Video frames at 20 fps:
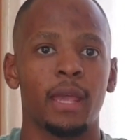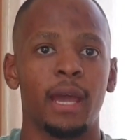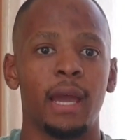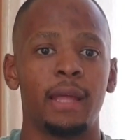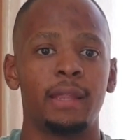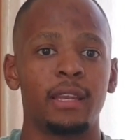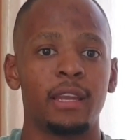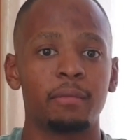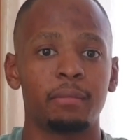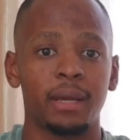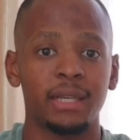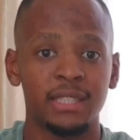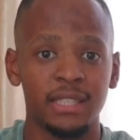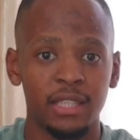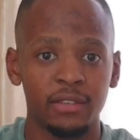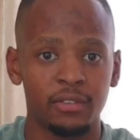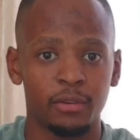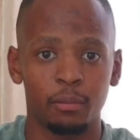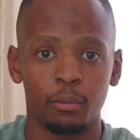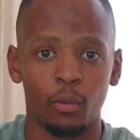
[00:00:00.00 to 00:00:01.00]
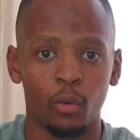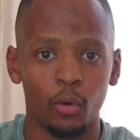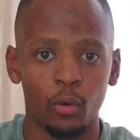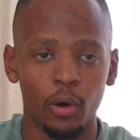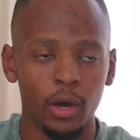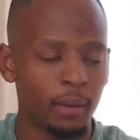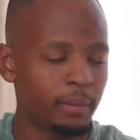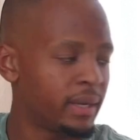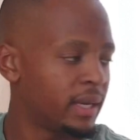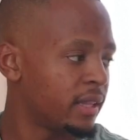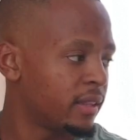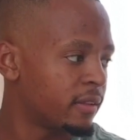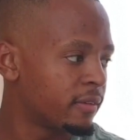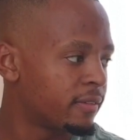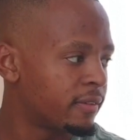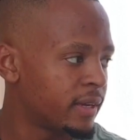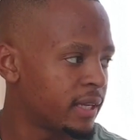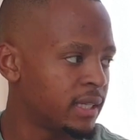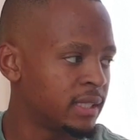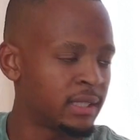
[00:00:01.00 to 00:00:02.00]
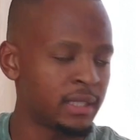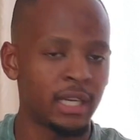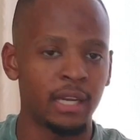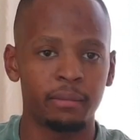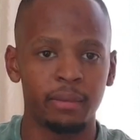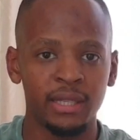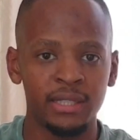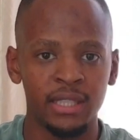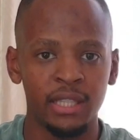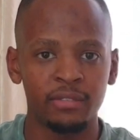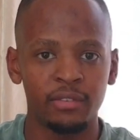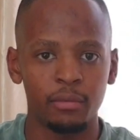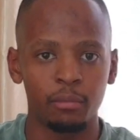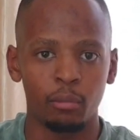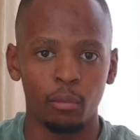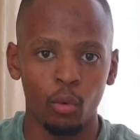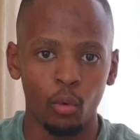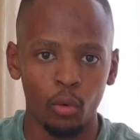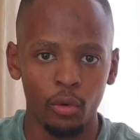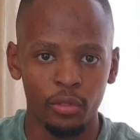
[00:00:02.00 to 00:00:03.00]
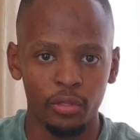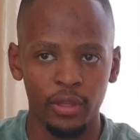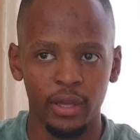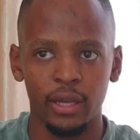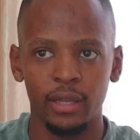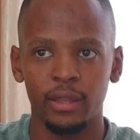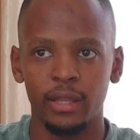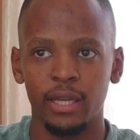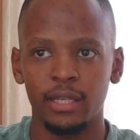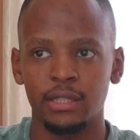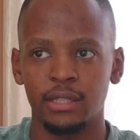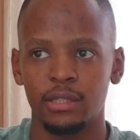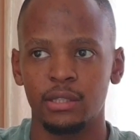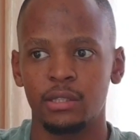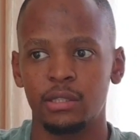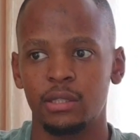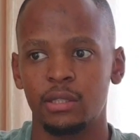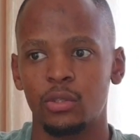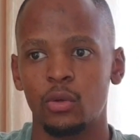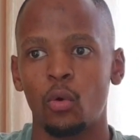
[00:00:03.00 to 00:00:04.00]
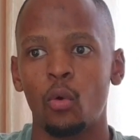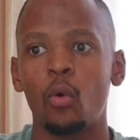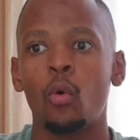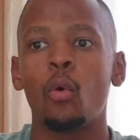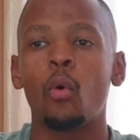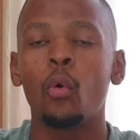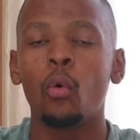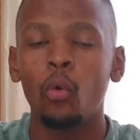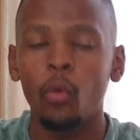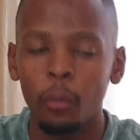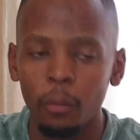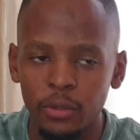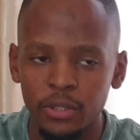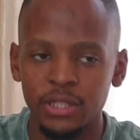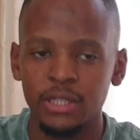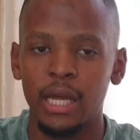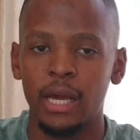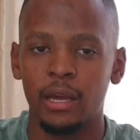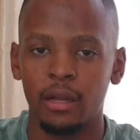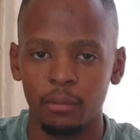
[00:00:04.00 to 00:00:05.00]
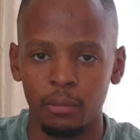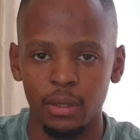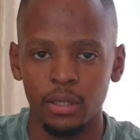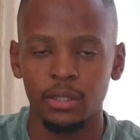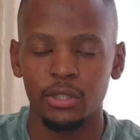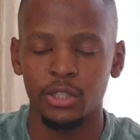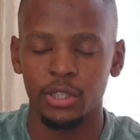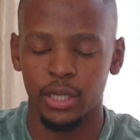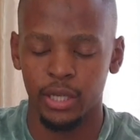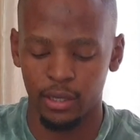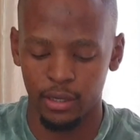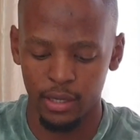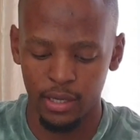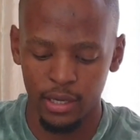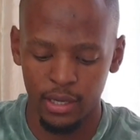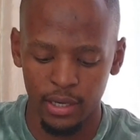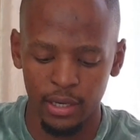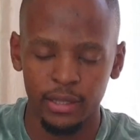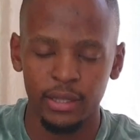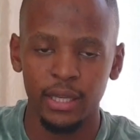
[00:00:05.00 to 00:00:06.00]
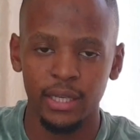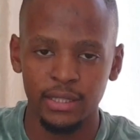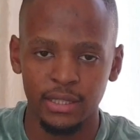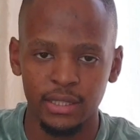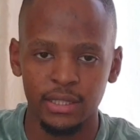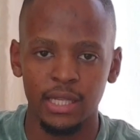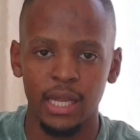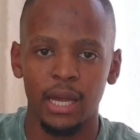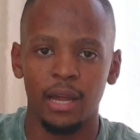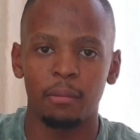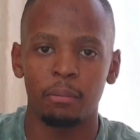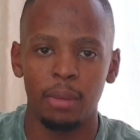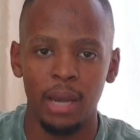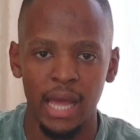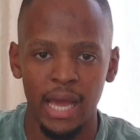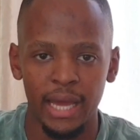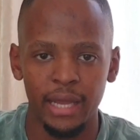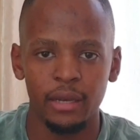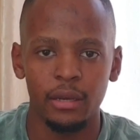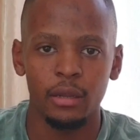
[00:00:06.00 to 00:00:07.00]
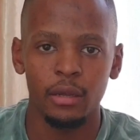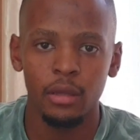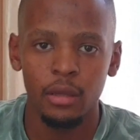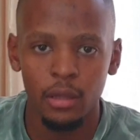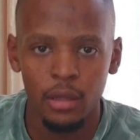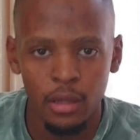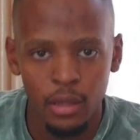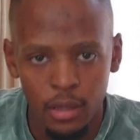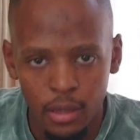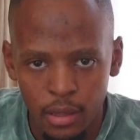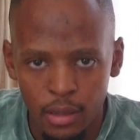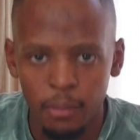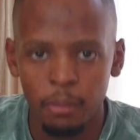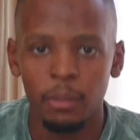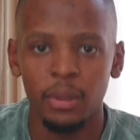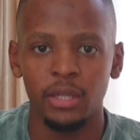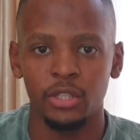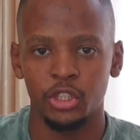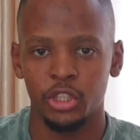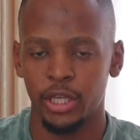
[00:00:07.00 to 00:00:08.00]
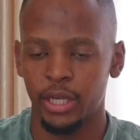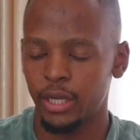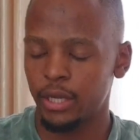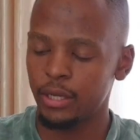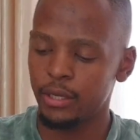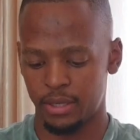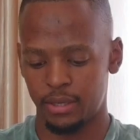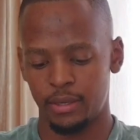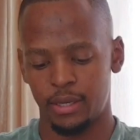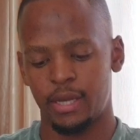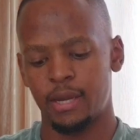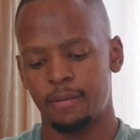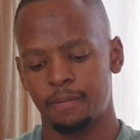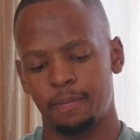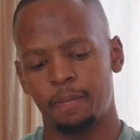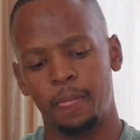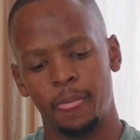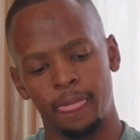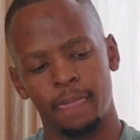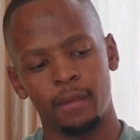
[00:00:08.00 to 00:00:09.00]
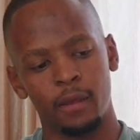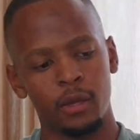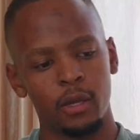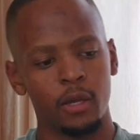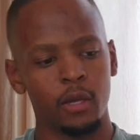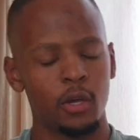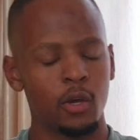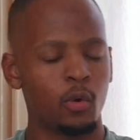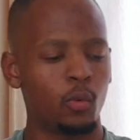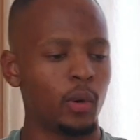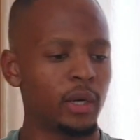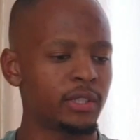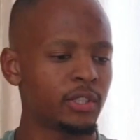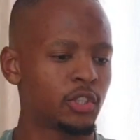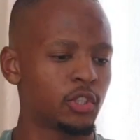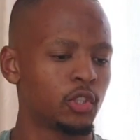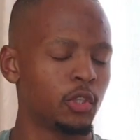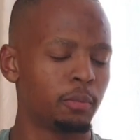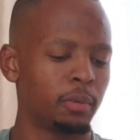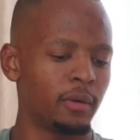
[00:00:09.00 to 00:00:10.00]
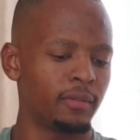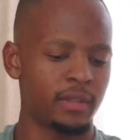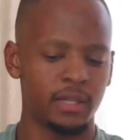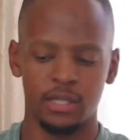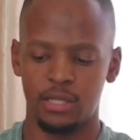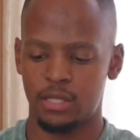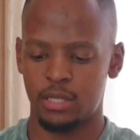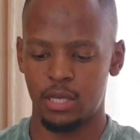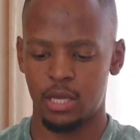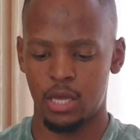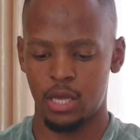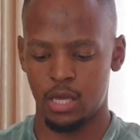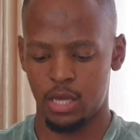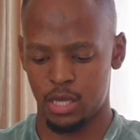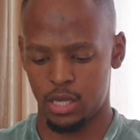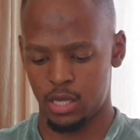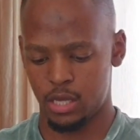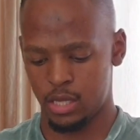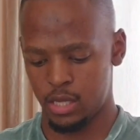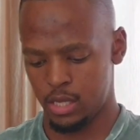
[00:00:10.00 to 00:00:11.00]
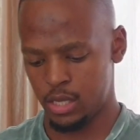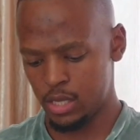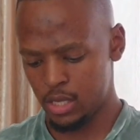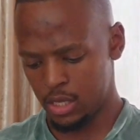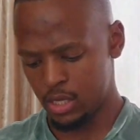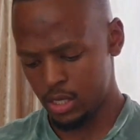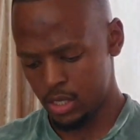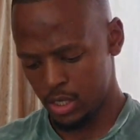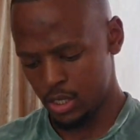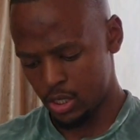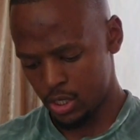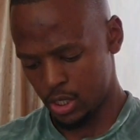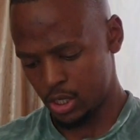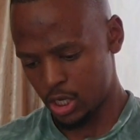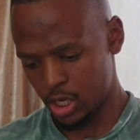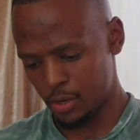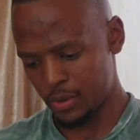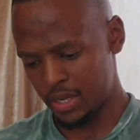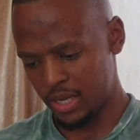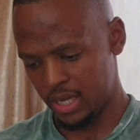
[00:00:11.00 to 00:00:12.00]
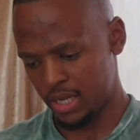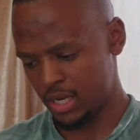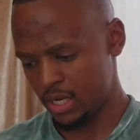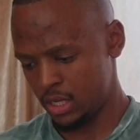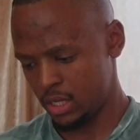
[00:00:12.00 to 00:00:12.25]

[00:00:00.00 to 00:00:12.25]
and then it makes it even more, I mean in the freezer, it makes it even more thick. It tastes almost like a milkshake. It tastes like a bland milkshake. Yeah, 1 scoop of this going in.